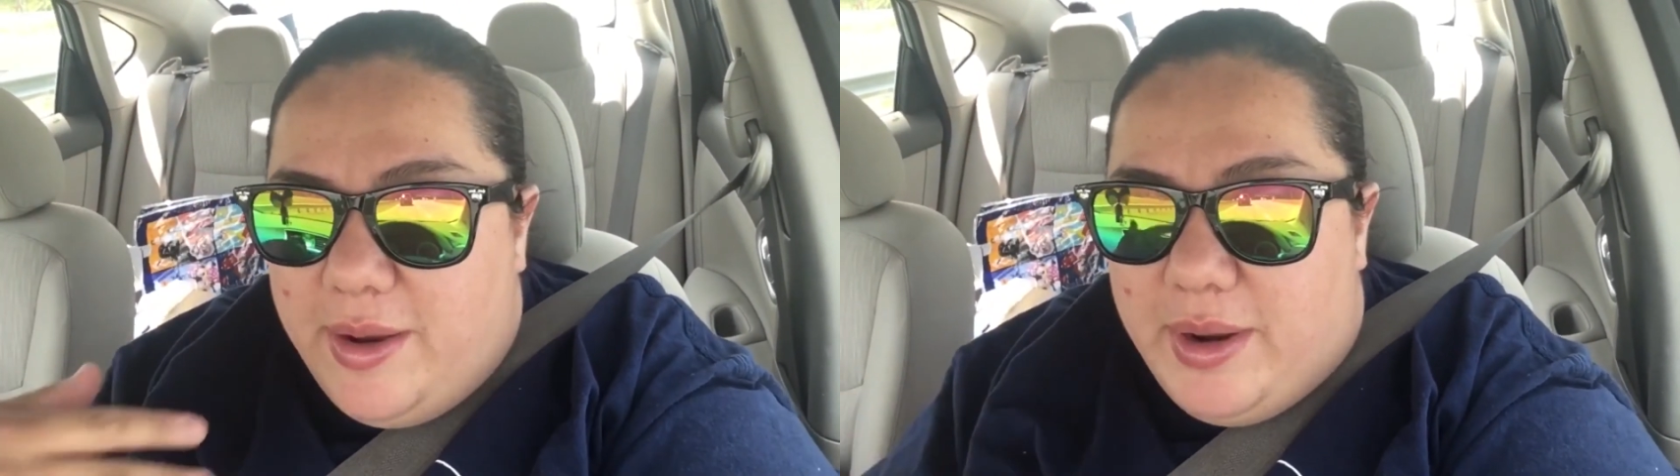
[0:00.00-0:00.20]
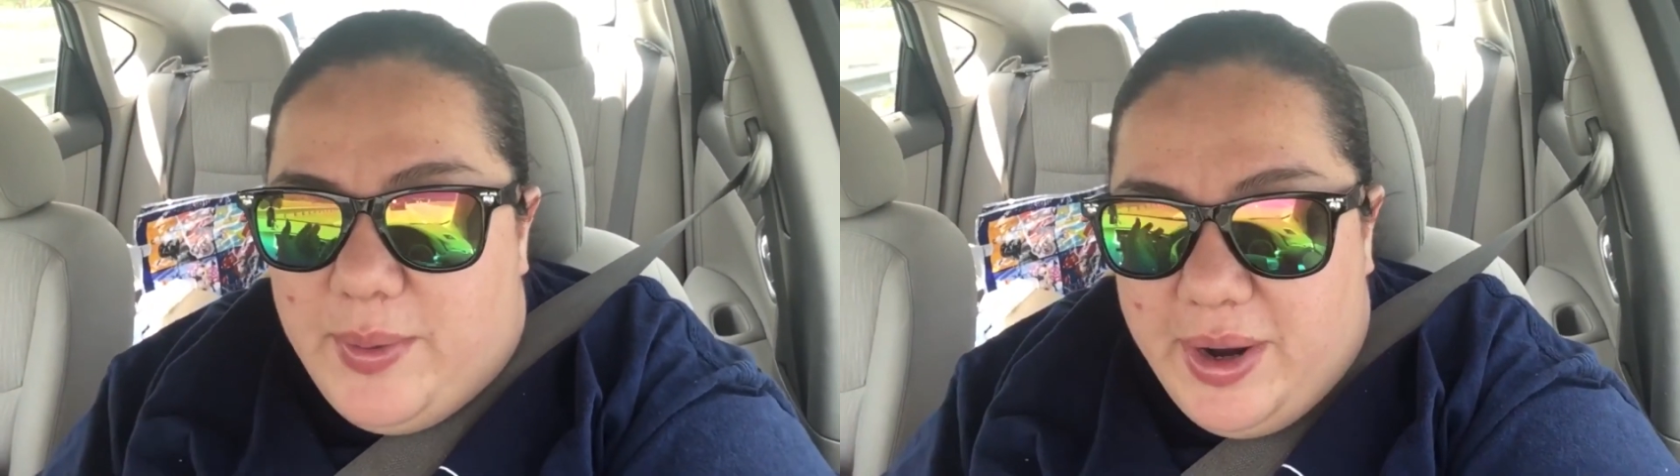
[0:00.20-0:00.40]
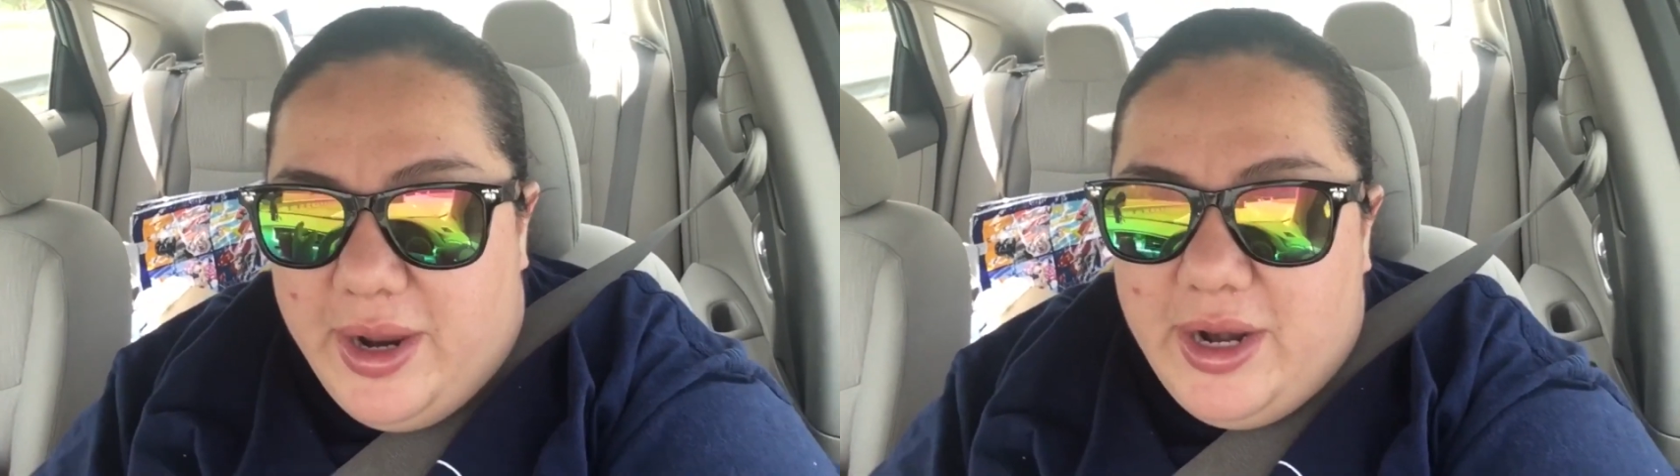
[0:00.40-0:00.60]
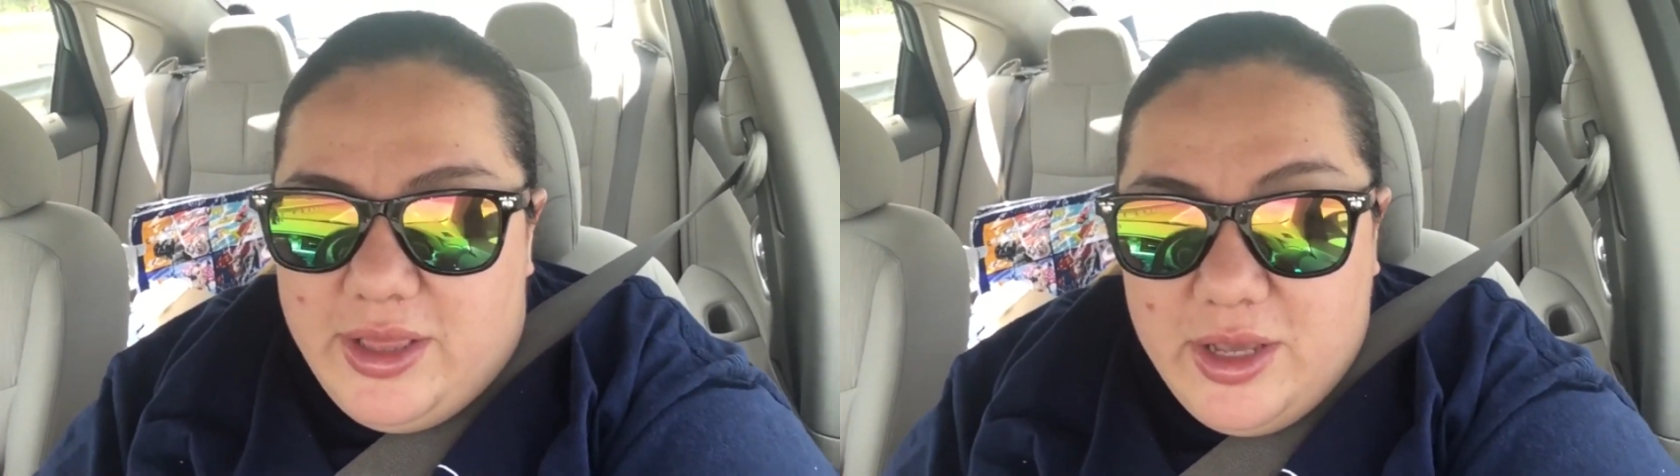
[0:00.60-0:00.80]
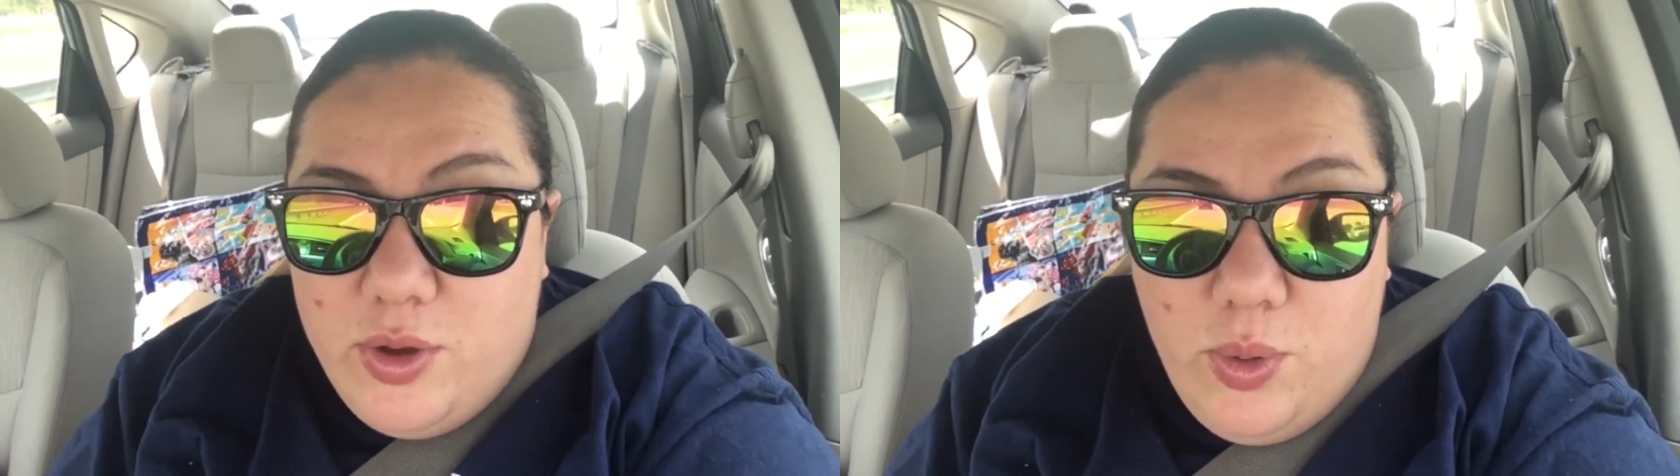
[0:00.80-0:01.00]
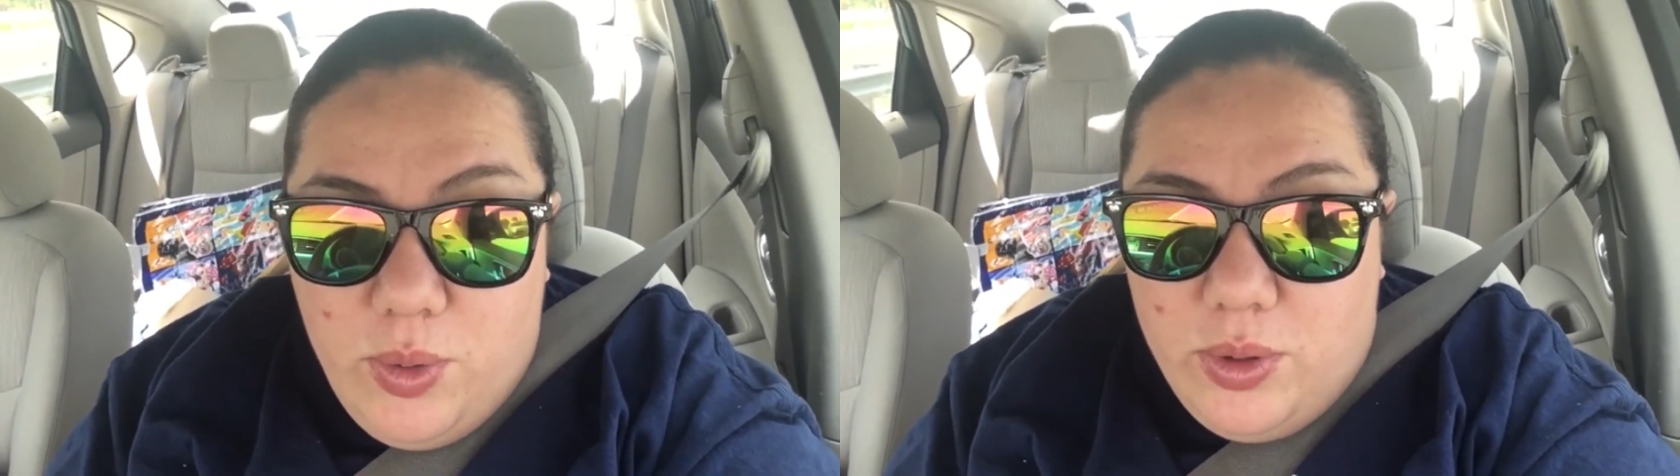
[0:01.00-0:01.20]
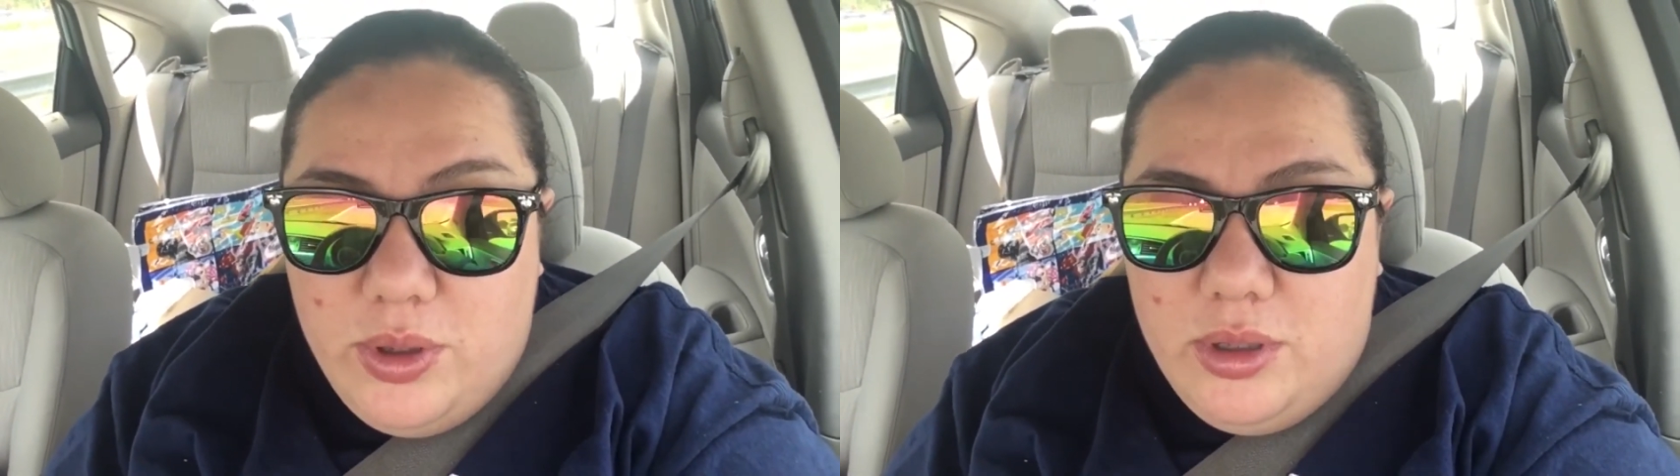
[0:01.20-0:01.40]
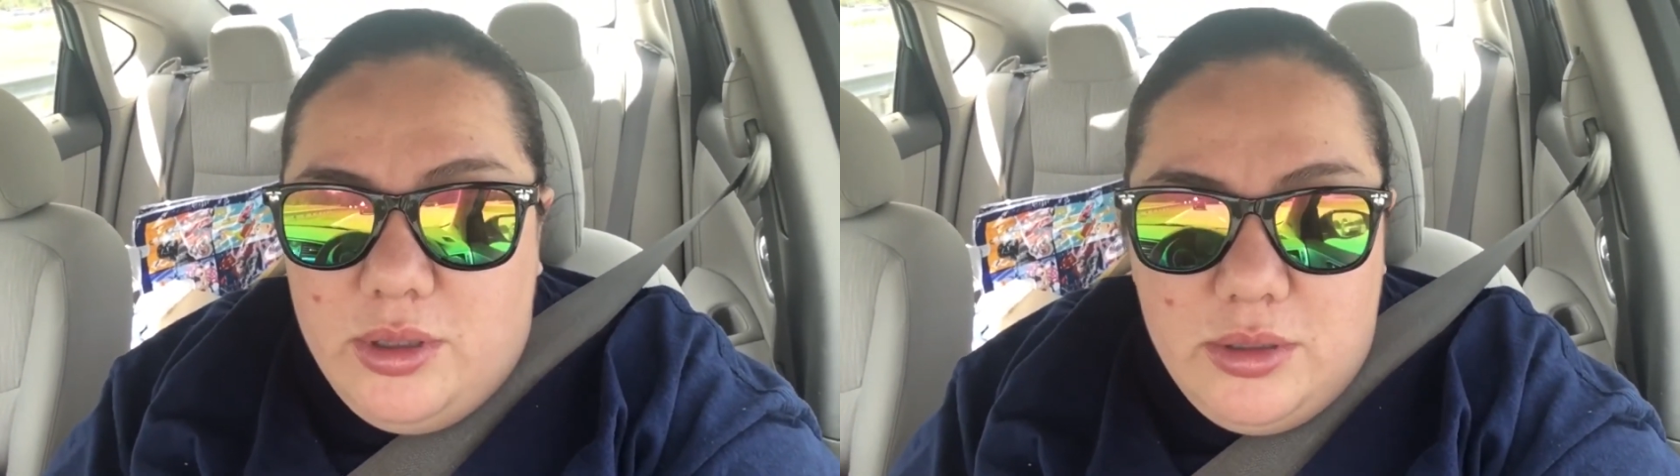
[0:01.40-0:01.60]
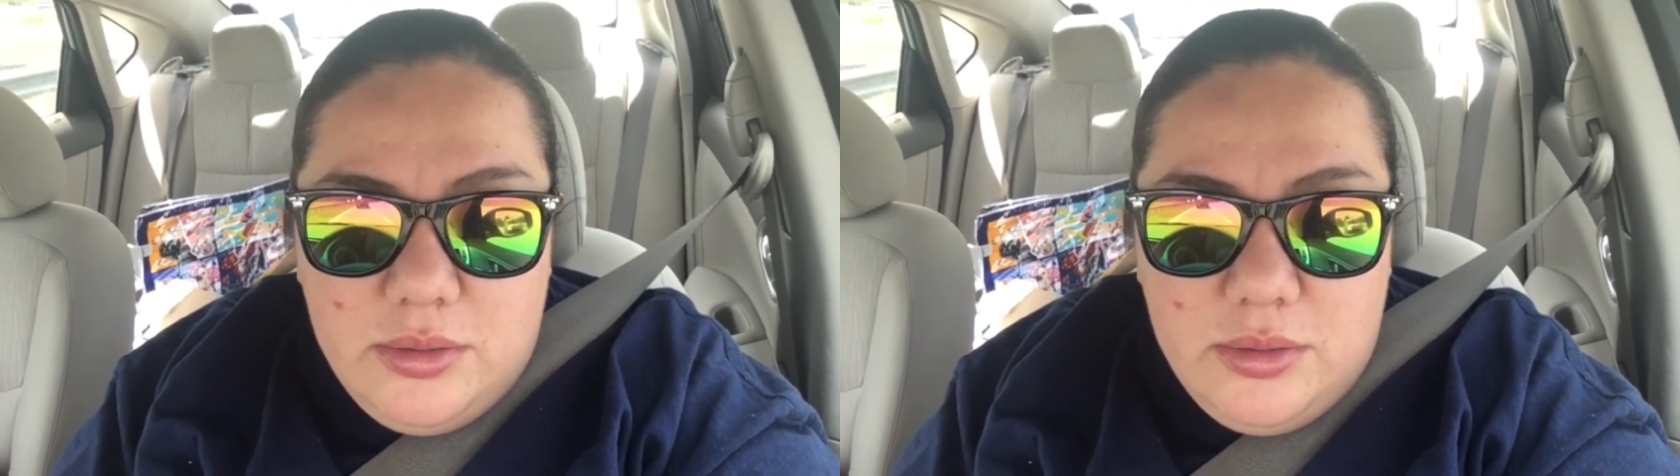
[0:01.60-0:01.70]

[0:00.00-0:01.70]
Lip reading: I'm not wearing anything cool.